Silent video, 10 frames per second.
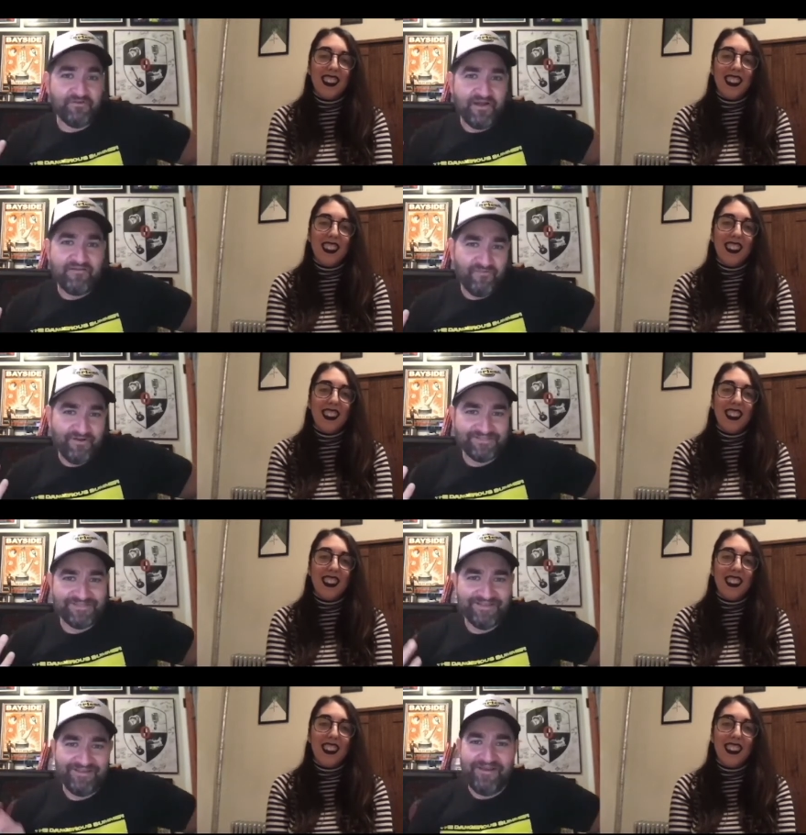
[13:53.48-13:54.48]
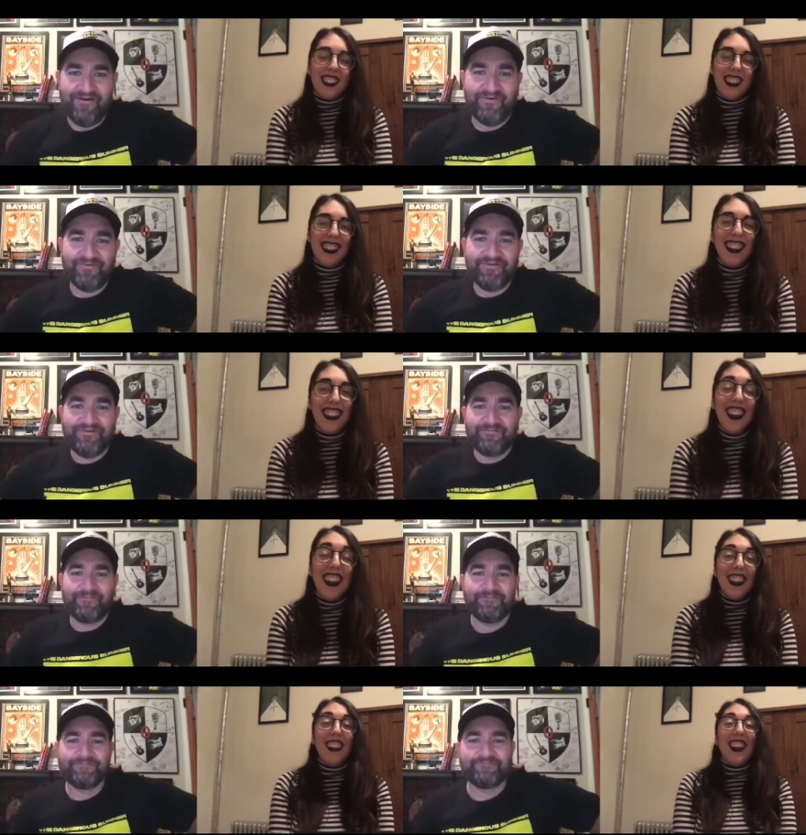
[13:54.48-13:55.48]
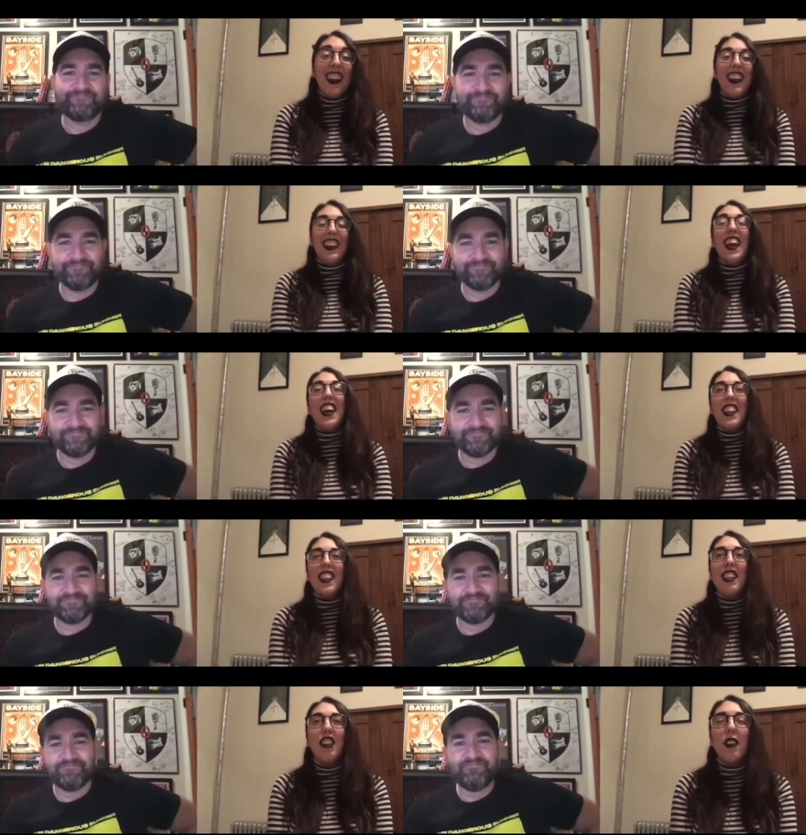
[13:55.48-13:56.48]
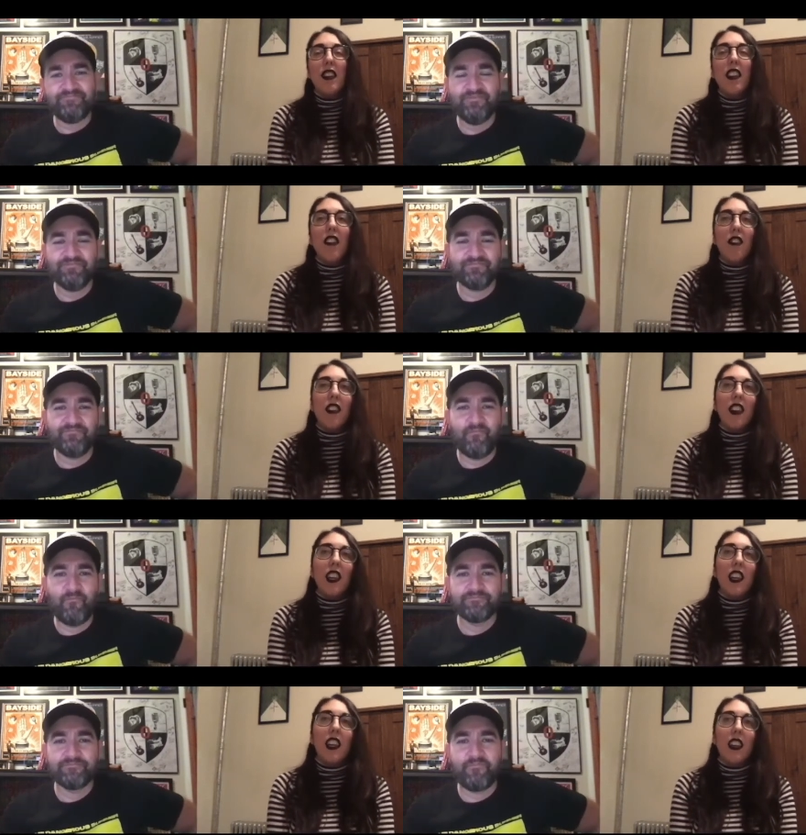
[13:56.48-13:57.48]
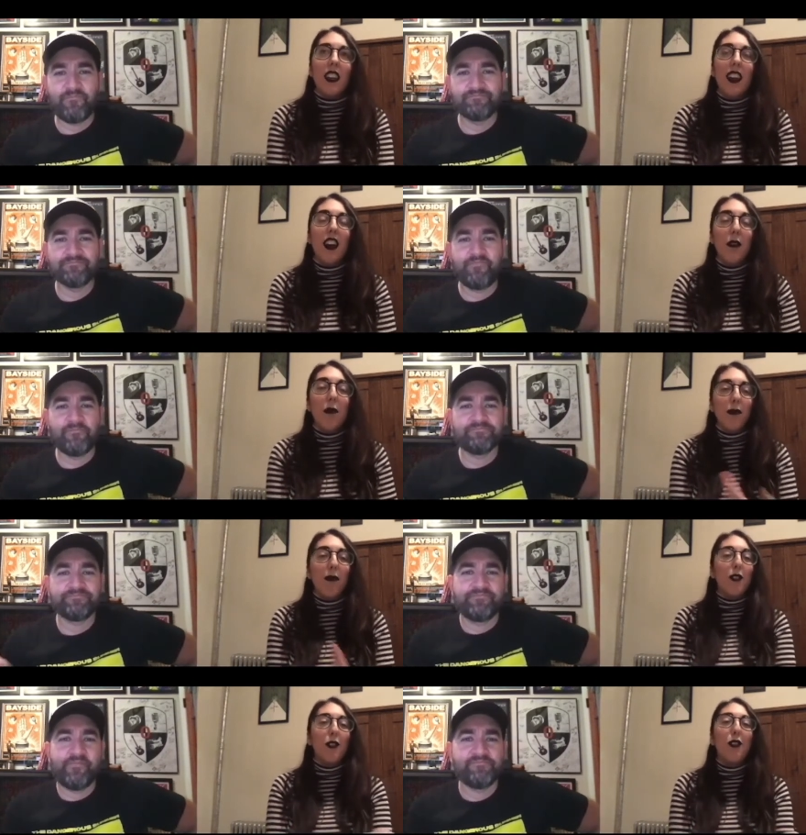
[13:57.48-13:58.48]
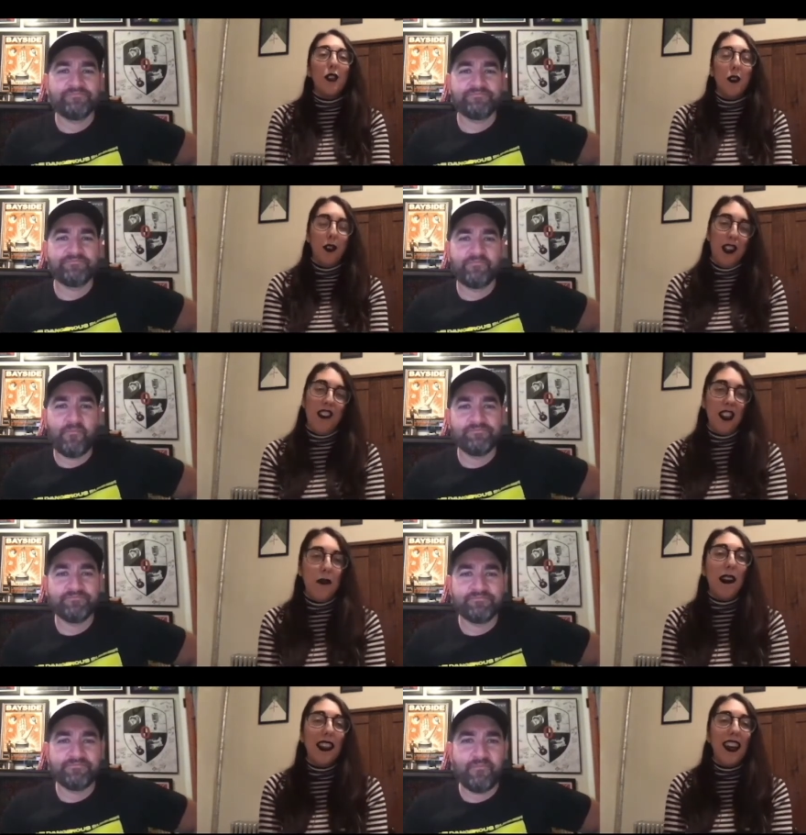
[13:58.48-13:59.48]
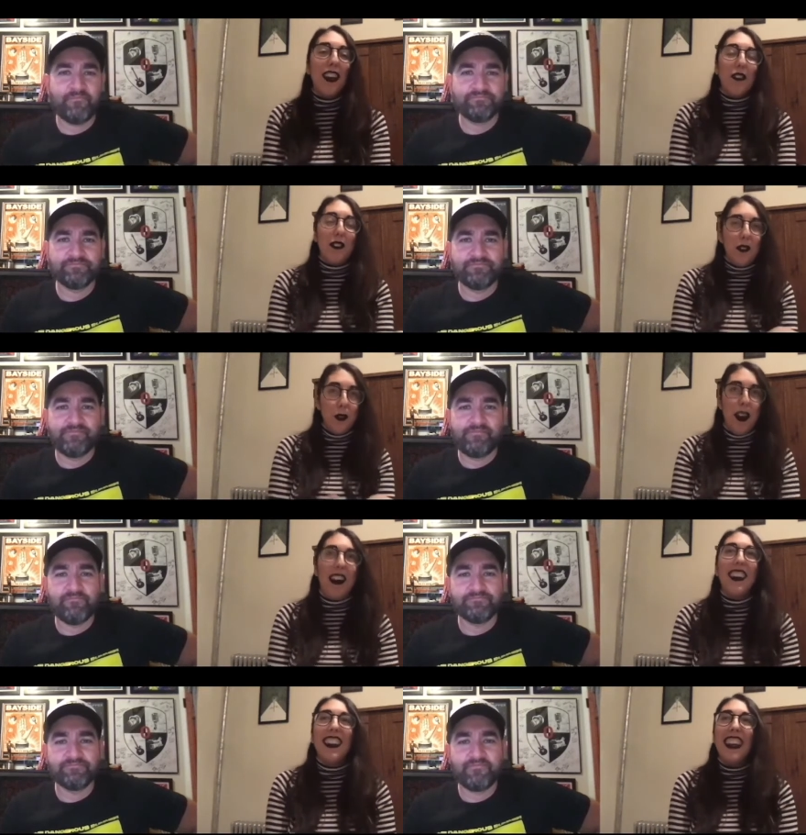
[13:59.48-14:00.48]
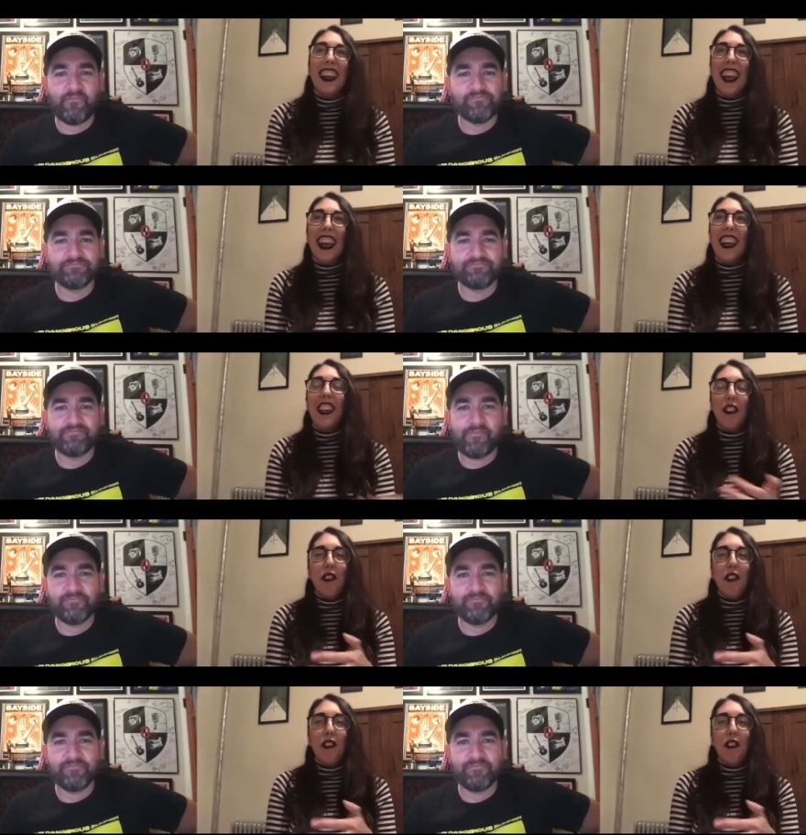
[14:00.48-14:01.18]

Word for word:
Speaker 1: fault, you know.
Speaker 2: Yeah, yeah, I think you can definitely, um, you, you definitely depict that well. And you, I